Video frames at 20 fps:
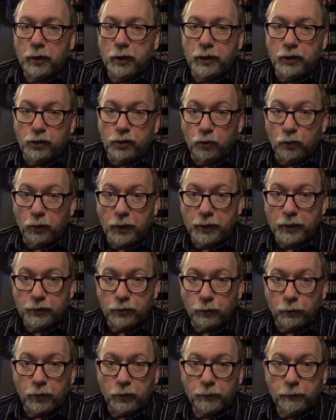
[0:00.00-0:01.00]
and he utilized
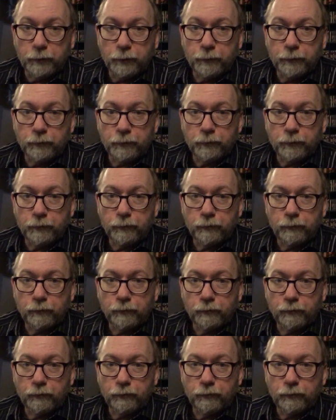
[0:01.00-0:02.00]
it well.
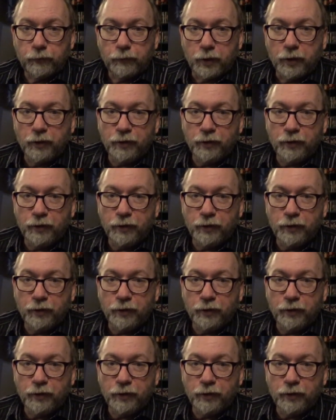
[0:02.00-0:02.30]
Are